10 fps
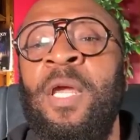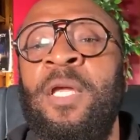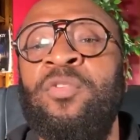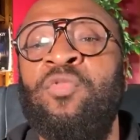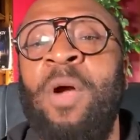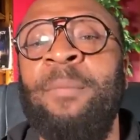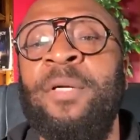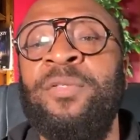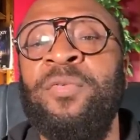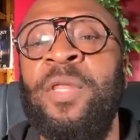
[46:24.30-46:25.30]
and
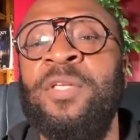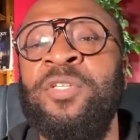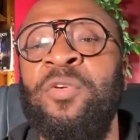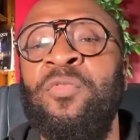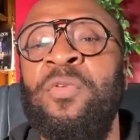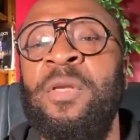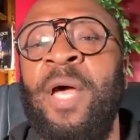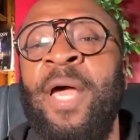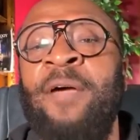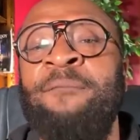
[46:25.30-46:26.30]
trauma to their children.
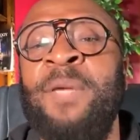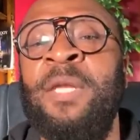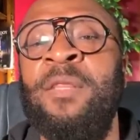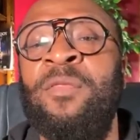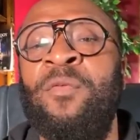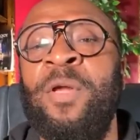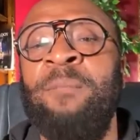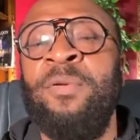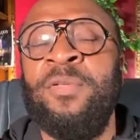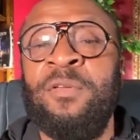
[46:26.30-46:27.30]
I have been in three
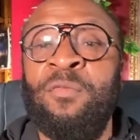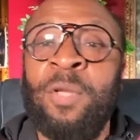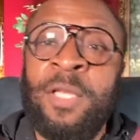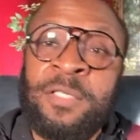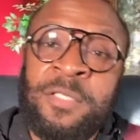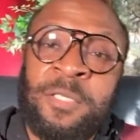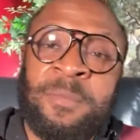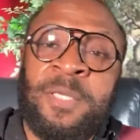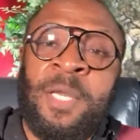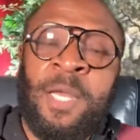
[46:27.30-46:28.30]
abusive
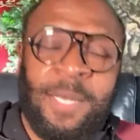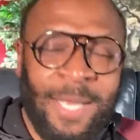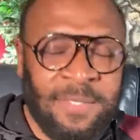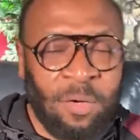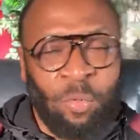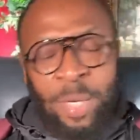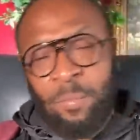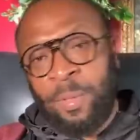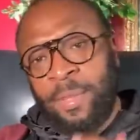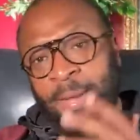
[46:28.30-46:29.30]
relationships. That's a great
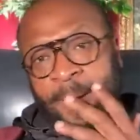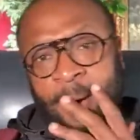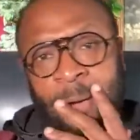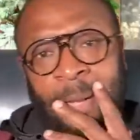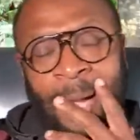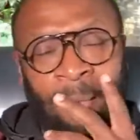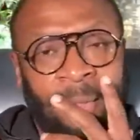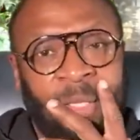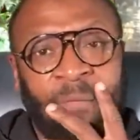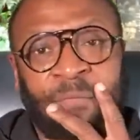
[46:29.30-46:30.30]
one there. I would
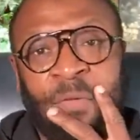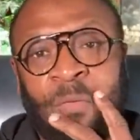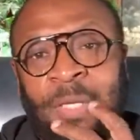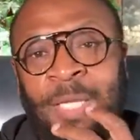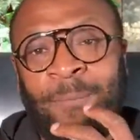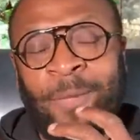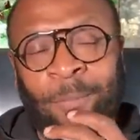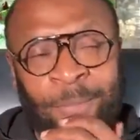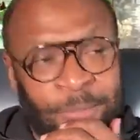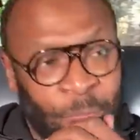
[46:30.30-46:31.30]
love for you to email
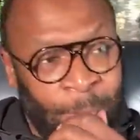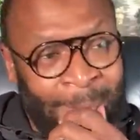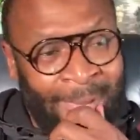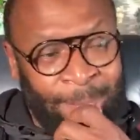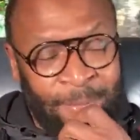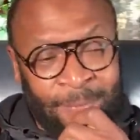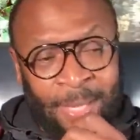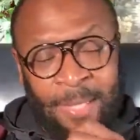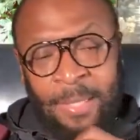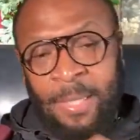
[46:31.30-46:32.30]
me
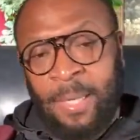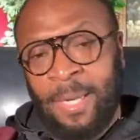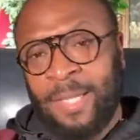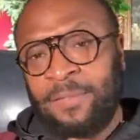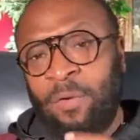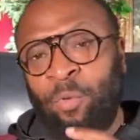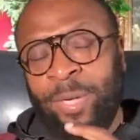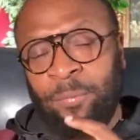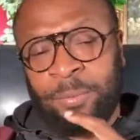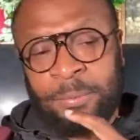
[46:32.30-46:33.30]
that. That's a
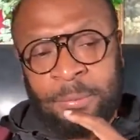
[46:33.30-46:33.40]
great one.